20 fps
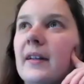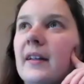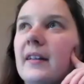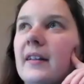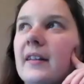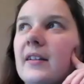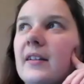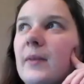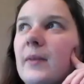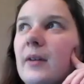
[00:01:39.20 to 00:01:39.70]
like
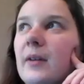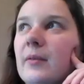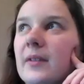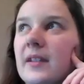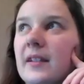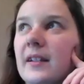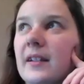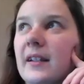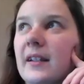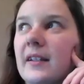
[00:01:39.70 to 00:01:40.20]
this week was
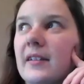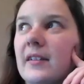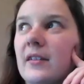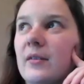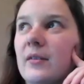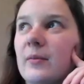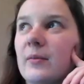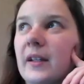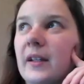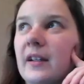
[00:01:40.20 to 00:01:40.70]
an
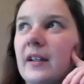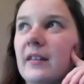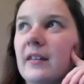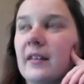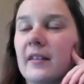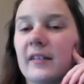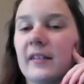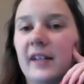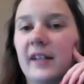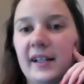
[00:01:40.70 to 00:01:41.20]
easier week
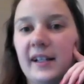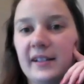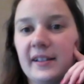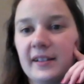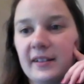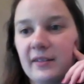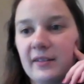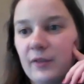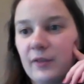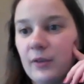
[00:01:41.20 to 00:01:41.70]
than the
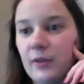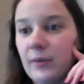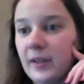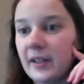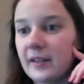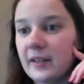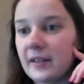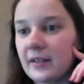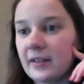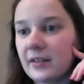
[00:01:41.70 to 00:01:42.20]
last few
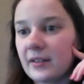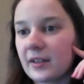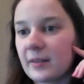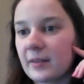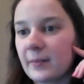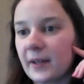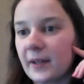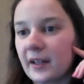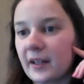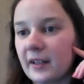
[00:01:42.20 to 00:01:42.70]
weeks just
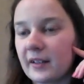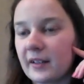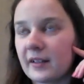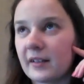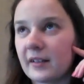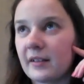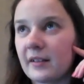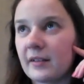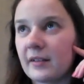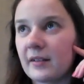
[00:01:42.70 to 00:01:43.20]

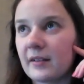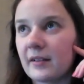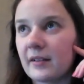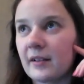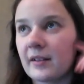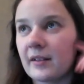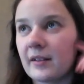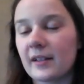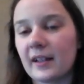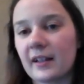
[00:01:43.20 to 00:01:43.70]
because
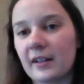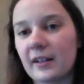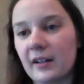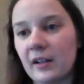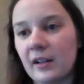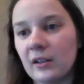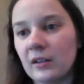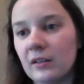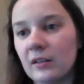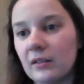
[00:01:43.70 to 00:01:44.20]
it's like a
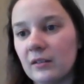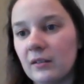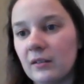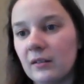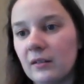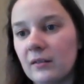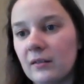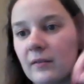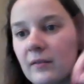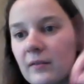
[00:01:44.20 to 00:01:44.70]

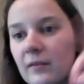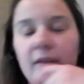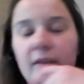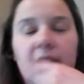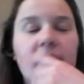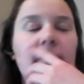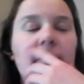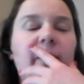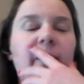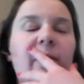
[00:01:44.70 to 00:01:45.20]
lull for
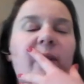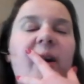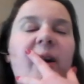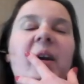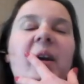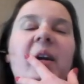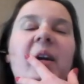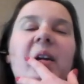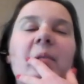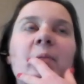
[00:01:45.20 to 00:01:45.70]
some of
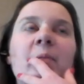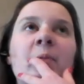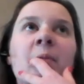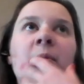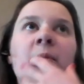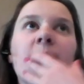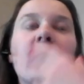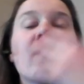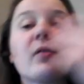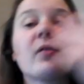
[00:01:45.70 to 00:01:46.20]
our
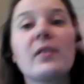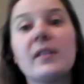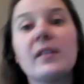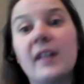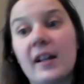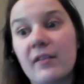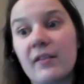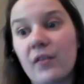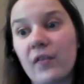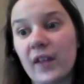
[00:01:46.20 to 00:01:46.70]
we host a
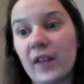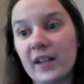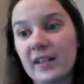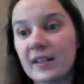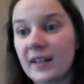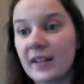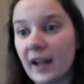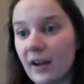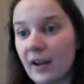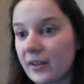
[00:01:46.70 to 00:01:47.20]
lot of
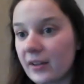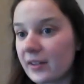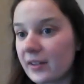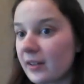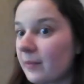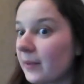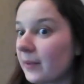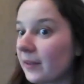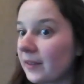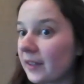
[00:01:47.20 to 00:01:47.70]
events now because our
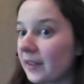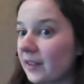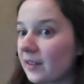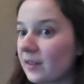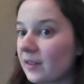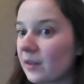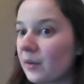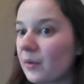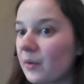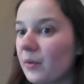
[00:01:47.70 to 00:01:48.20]
building is
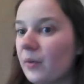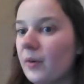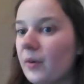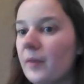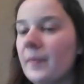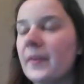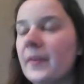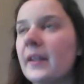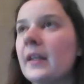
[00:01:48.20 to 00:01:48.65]
so cool.